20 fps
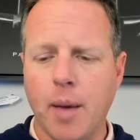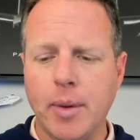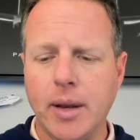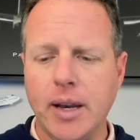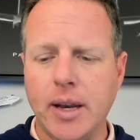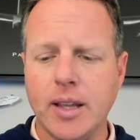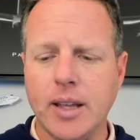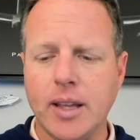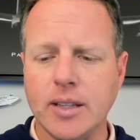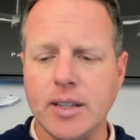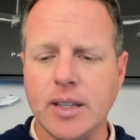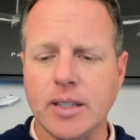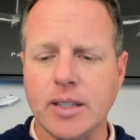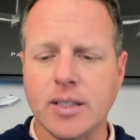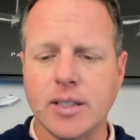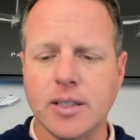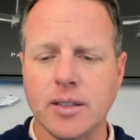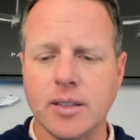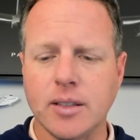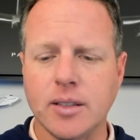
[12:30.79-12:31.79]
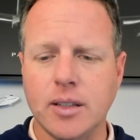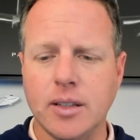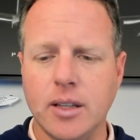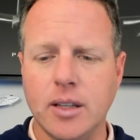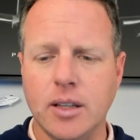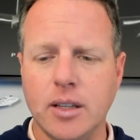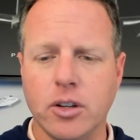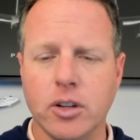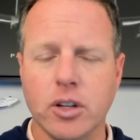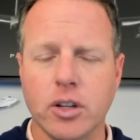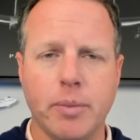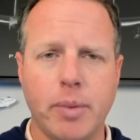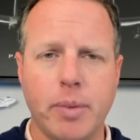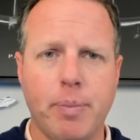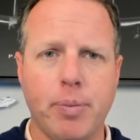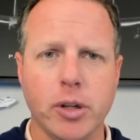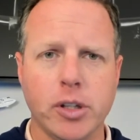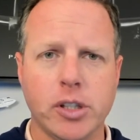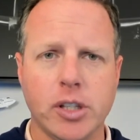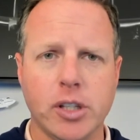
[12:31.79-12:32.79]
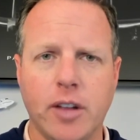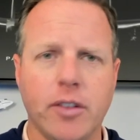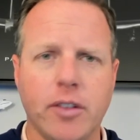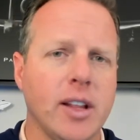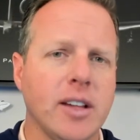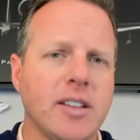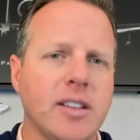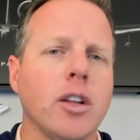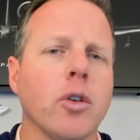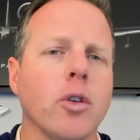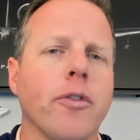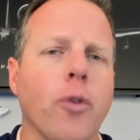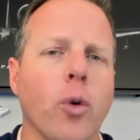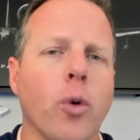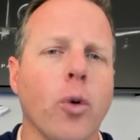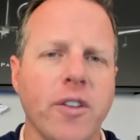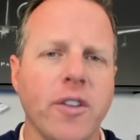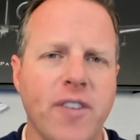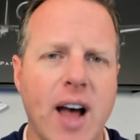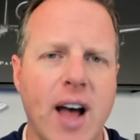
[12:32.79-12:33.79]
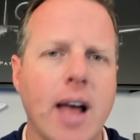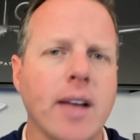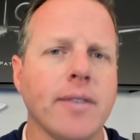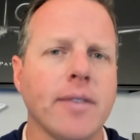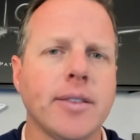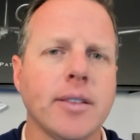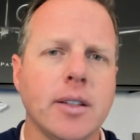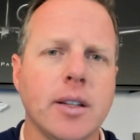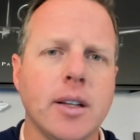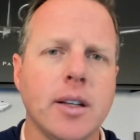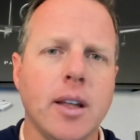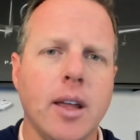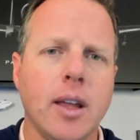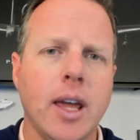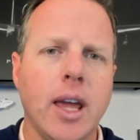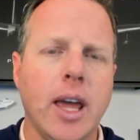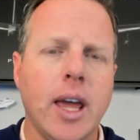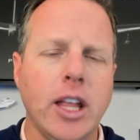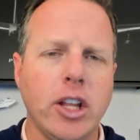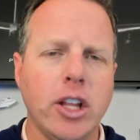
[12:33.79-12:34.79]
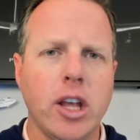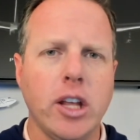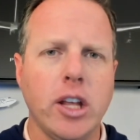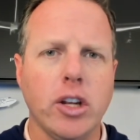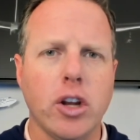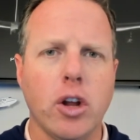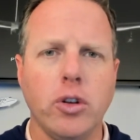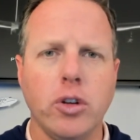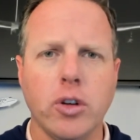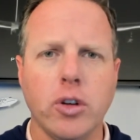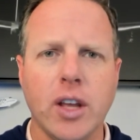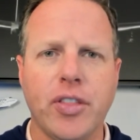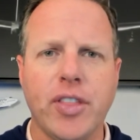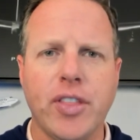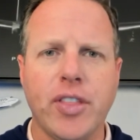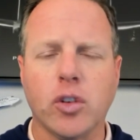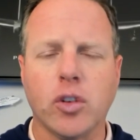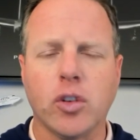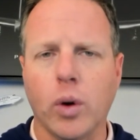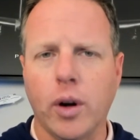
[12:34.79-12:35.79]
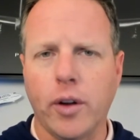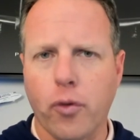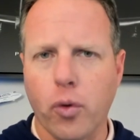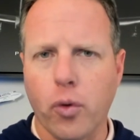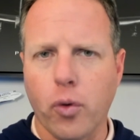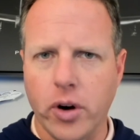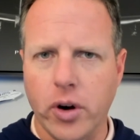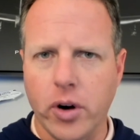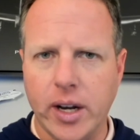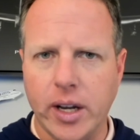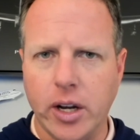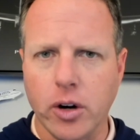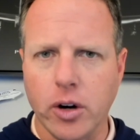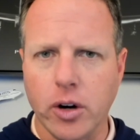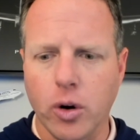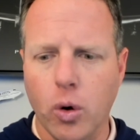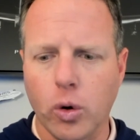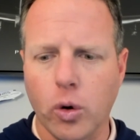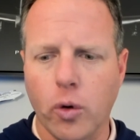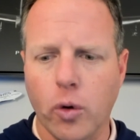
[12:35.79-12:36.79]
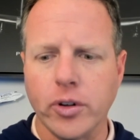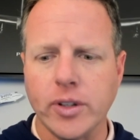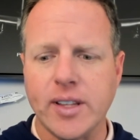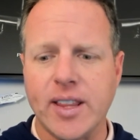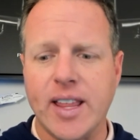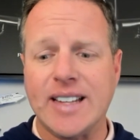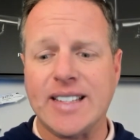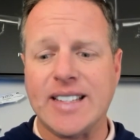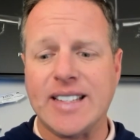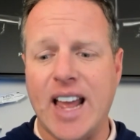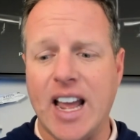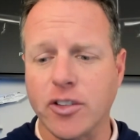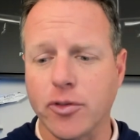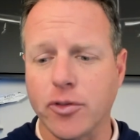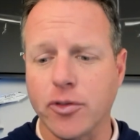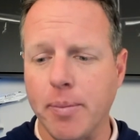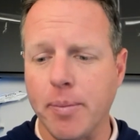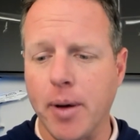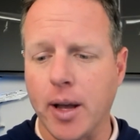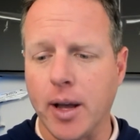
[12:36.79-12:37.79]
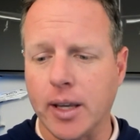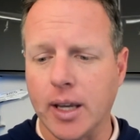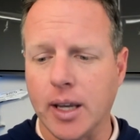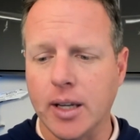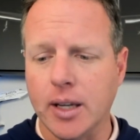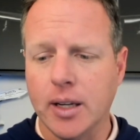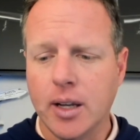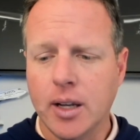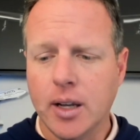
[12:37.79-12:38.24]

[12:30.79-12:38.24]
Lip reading: mean, you're going to be pushing it. Let's say you're 45 and, you get that $24,000 a year going over into that tax-free bucket.